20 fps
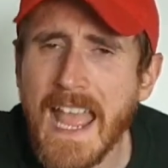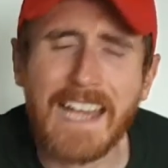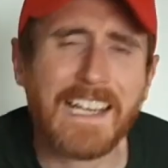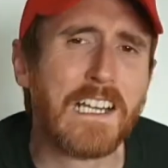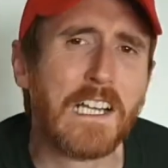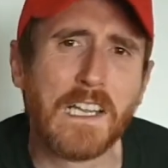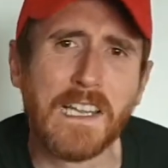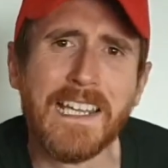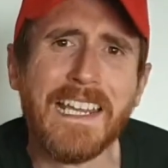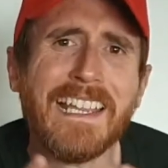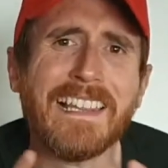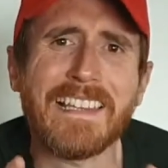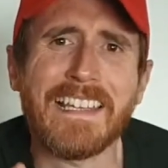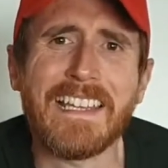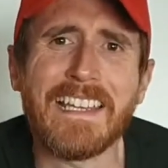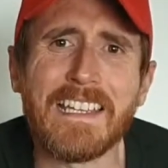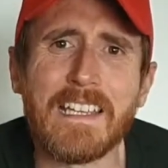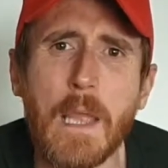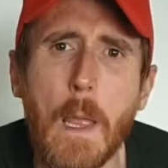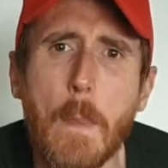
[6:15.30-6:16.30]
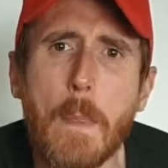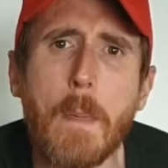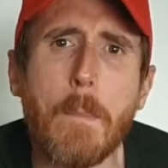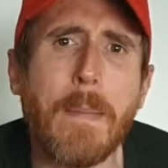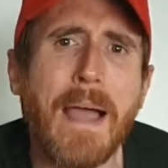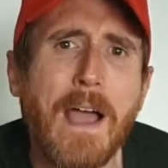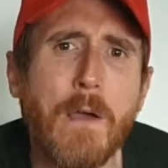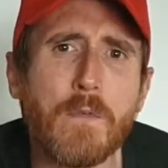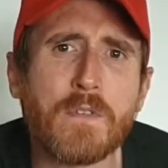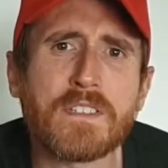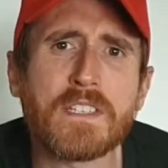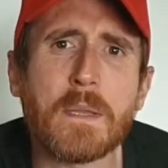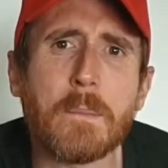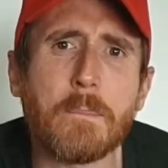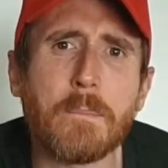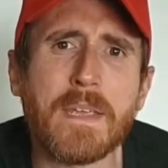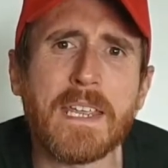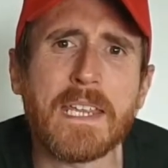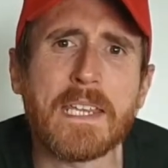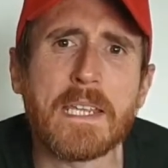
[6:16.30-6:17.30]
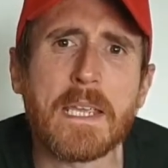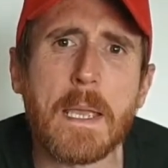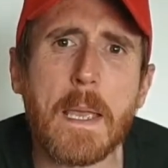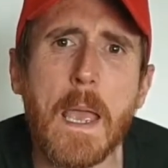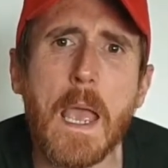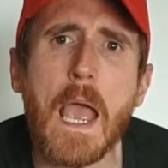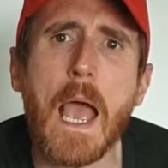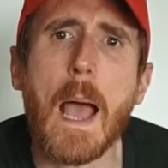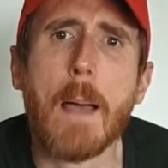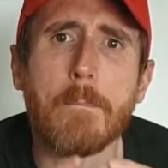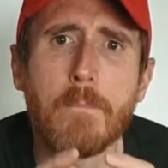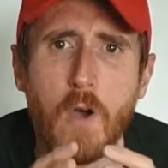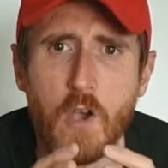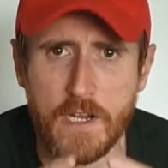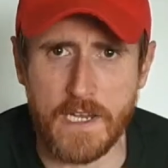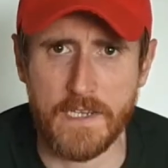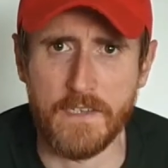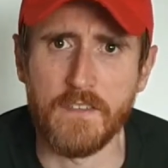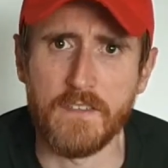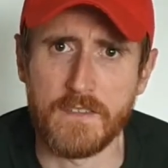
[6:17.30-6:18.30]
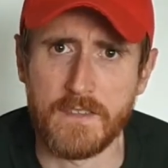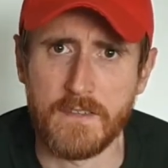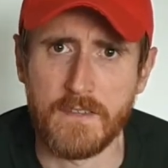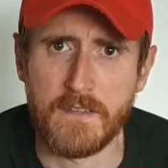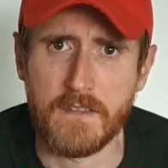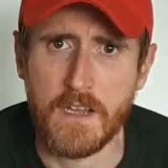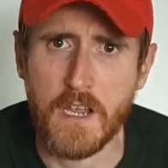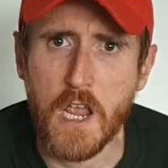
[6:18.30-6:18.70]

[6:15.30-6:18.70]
And clearly, the powers that be are mocking us,